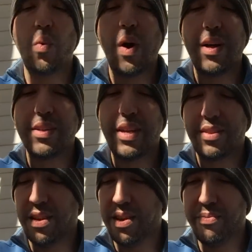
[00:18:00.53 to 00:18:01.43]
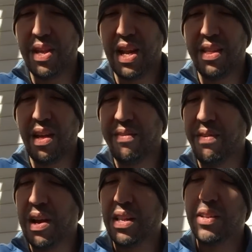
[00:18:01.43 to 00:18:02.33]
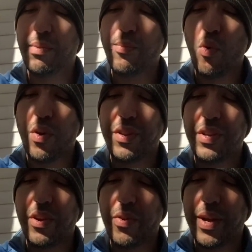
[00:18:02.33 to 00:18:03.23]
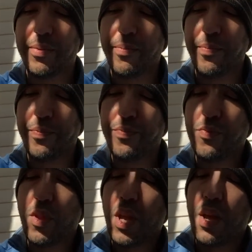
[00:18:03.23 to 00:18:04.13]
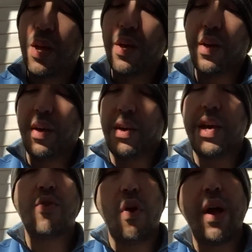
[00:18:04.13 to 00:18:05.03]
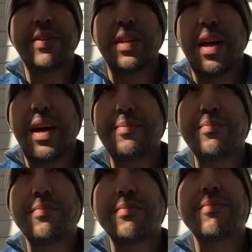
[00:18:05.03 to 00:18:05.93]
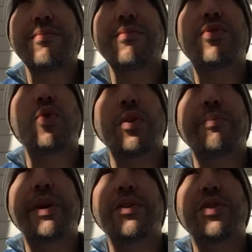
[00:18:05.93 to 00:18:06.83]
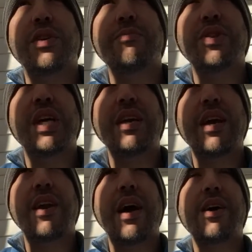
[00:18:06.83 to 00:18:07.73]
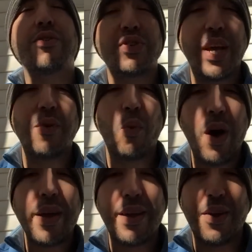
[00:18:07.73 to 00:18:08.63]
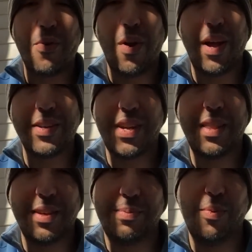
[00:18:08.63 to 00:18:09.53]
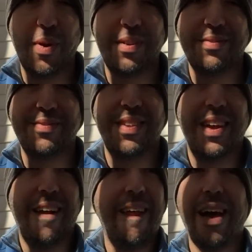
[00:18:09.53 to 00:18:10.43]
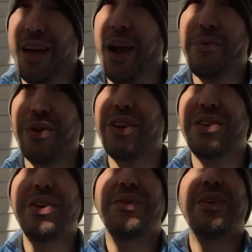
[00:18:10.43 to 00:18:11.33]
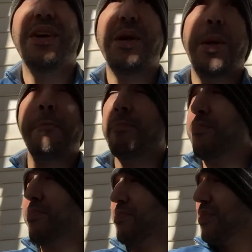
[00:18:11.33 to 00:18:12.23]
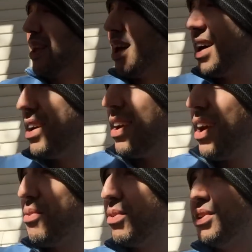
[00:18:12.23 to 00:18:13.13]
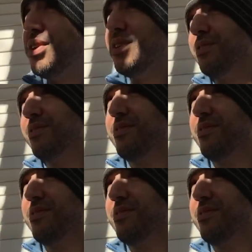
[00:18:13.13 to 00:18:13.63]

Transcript: quality to him that I find a little bit more endearing. He cries a lot, Jordan Peterson, but then again, I understand why he cries at this point. I really do. I really do.